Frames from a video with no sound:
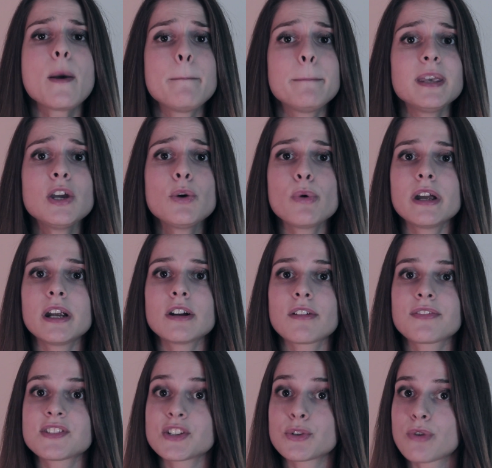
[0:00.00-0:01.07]
Beware of
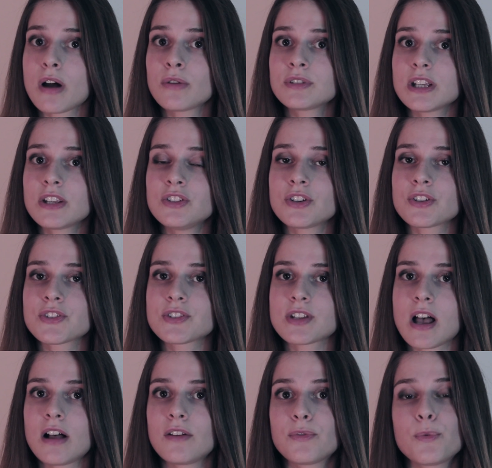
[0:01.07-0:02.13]
surrounding
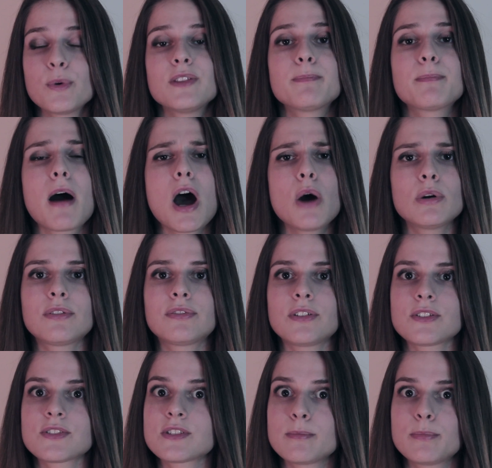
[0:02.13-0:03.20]
yourself with powerful
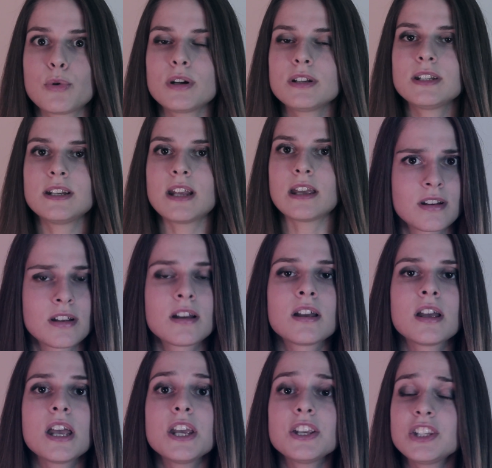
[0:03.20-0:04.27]
subordinates.
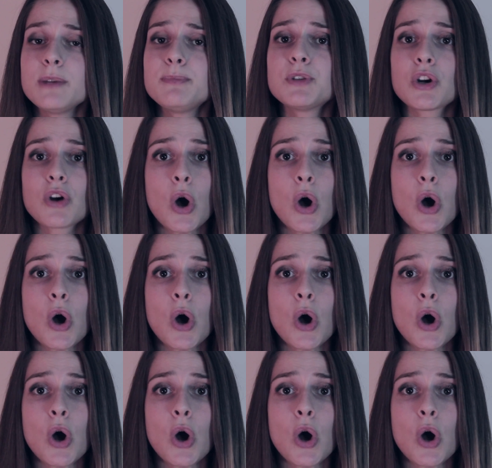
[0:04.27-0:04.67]
Keep your